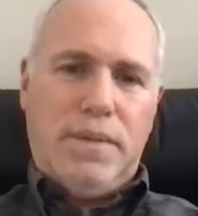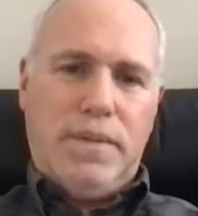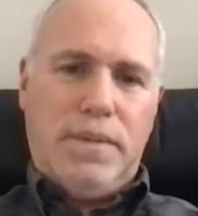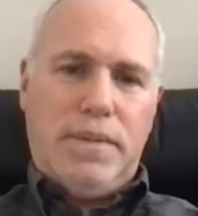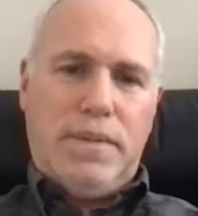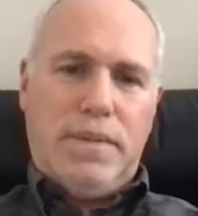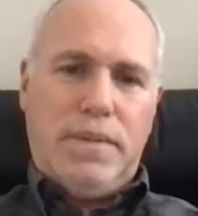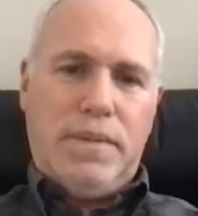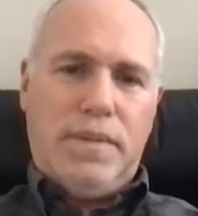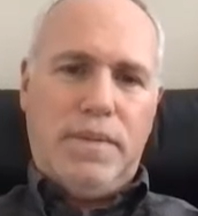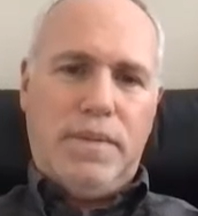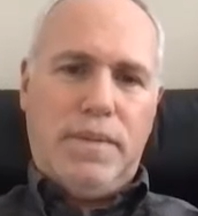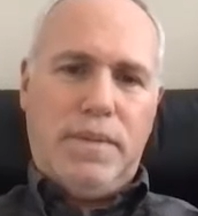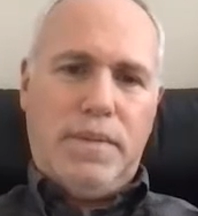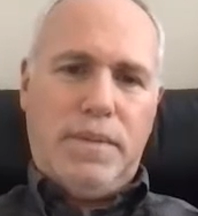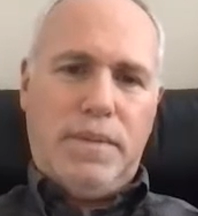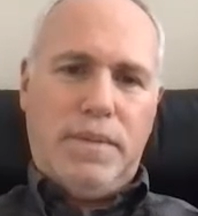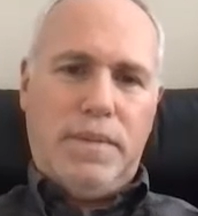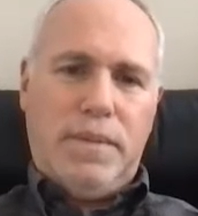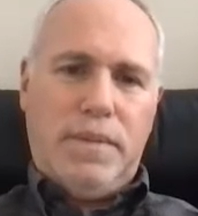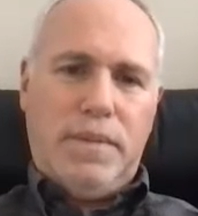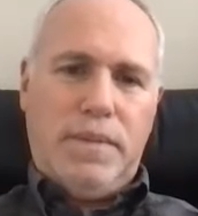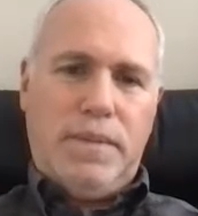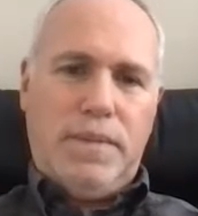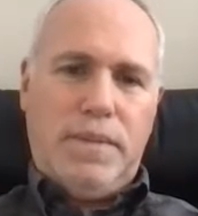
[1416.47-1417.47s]

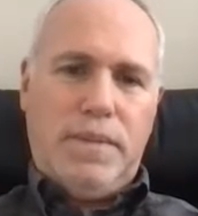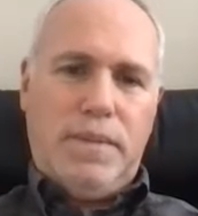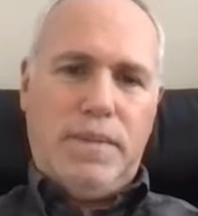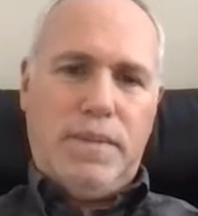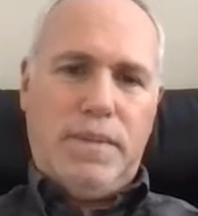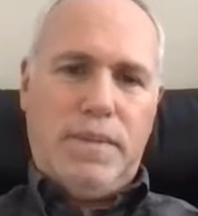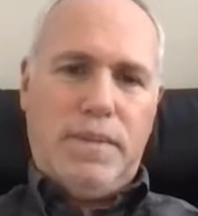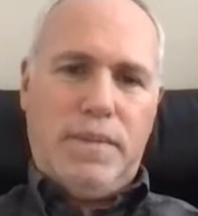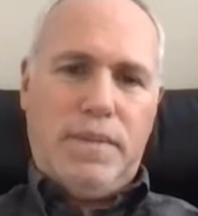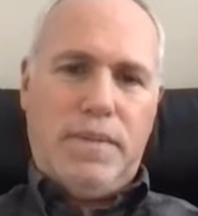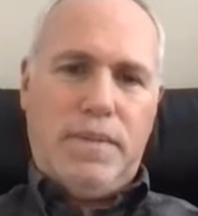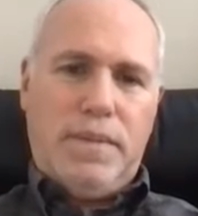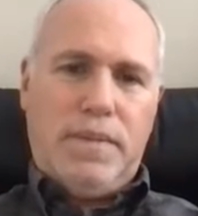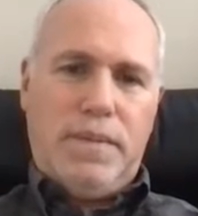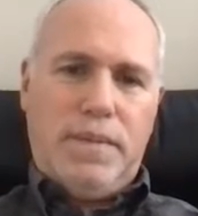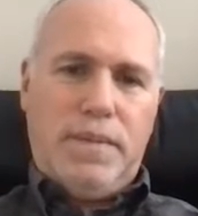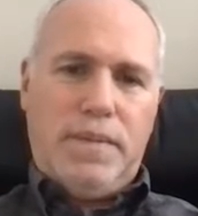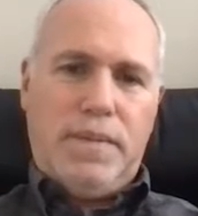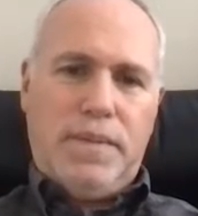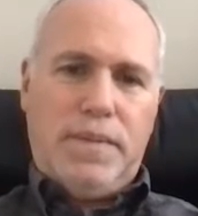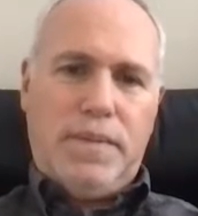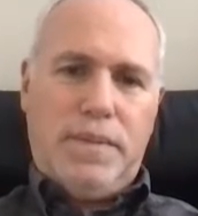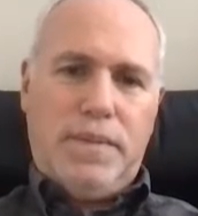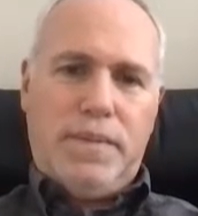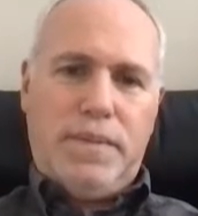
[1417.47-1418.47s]

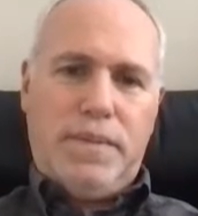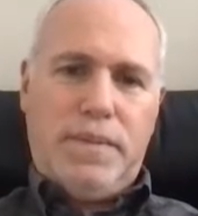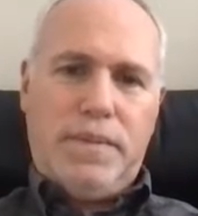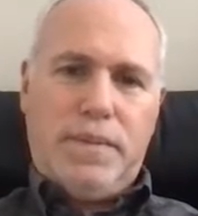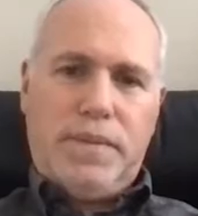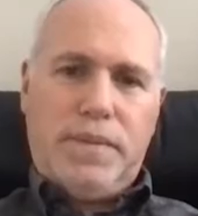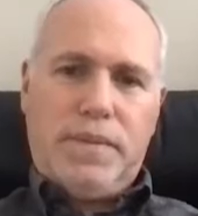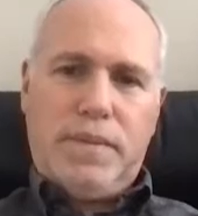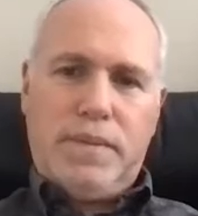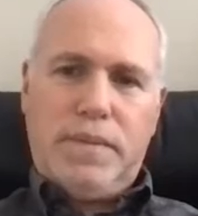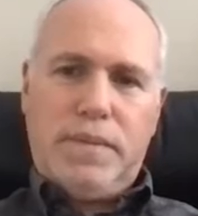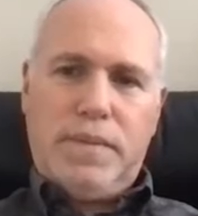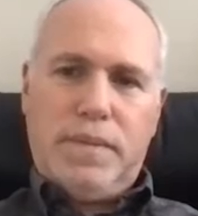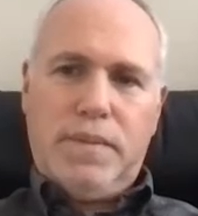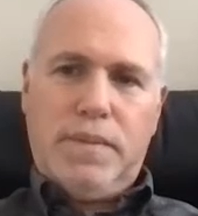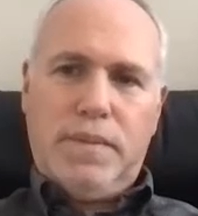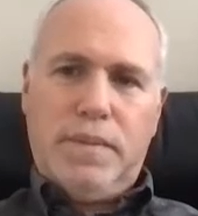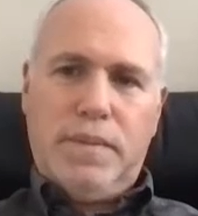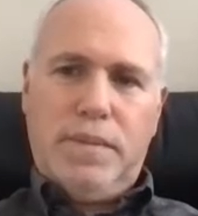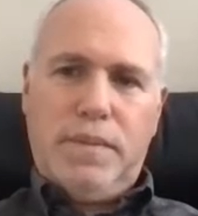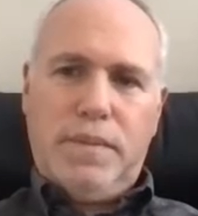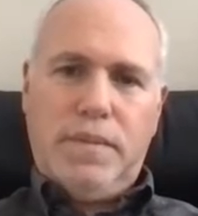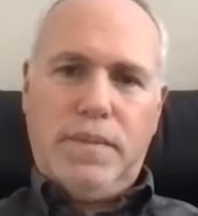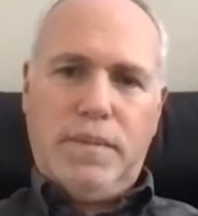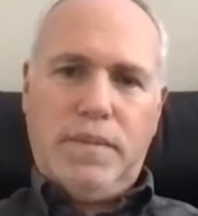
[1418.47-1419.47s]

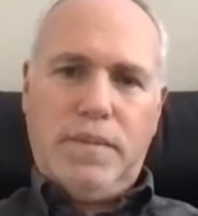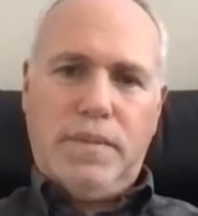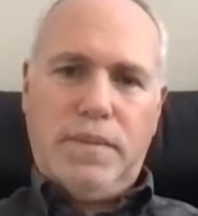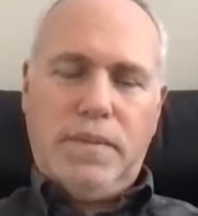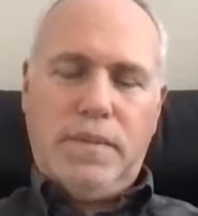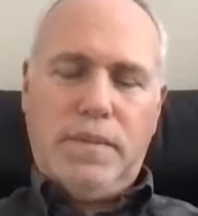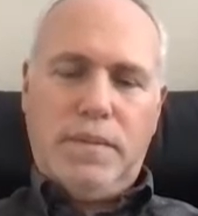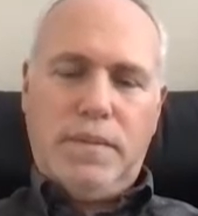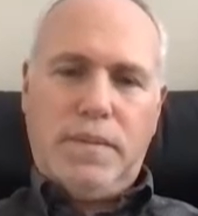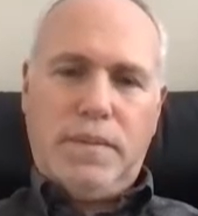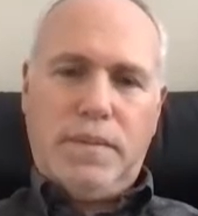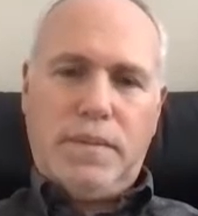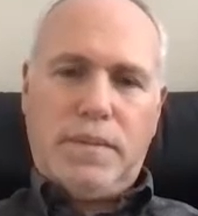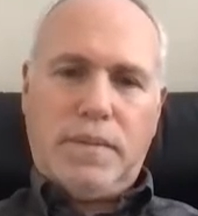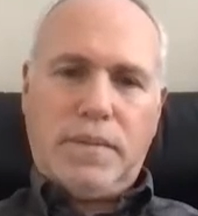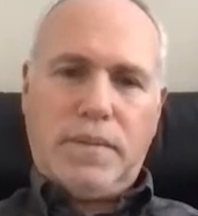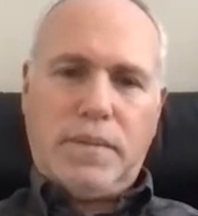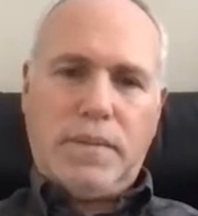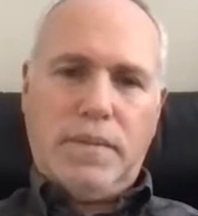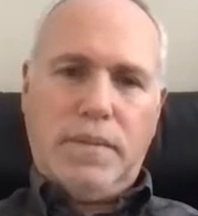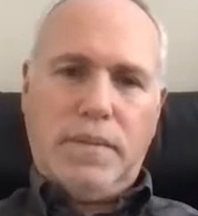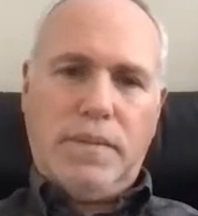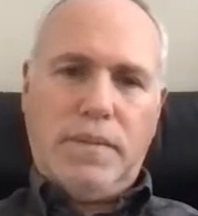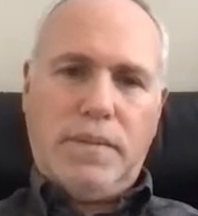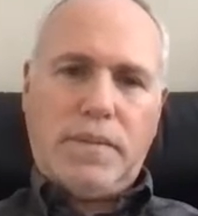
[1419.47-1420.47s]

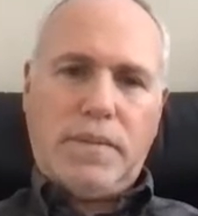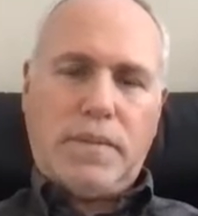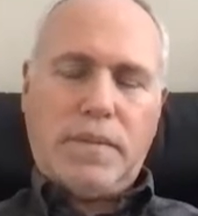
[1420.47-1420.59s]
(silent)